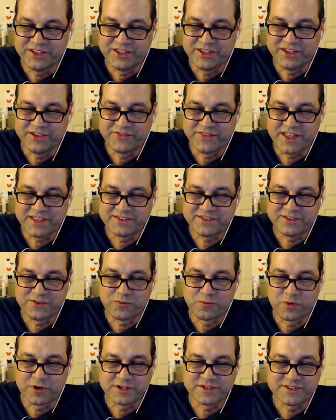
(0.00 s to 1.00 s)
If that's the
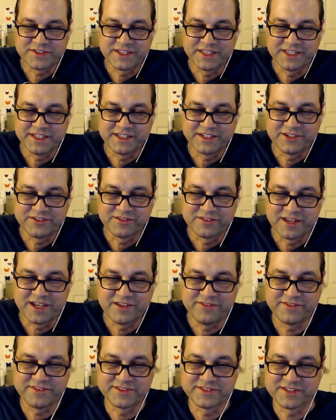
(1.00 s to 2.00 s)
worst thing in your
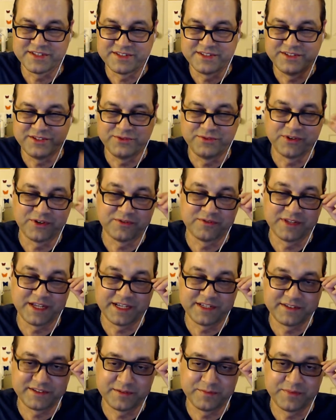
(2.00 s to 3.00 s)
life is that you don't like
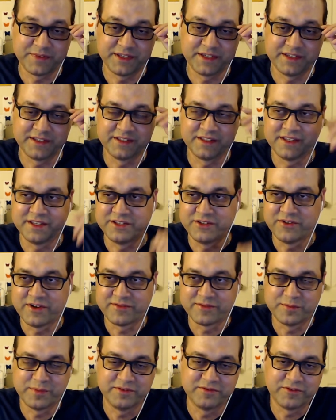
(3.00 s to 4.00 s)
something and then you have
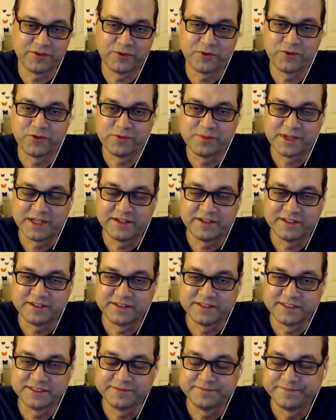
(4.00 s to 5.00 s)
to be vocal about it,
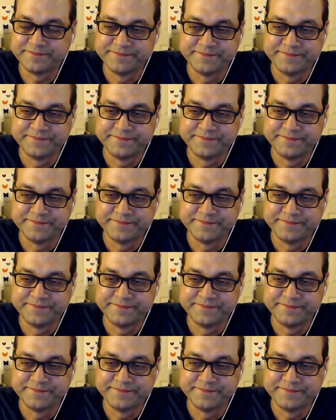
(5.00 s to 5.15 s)
then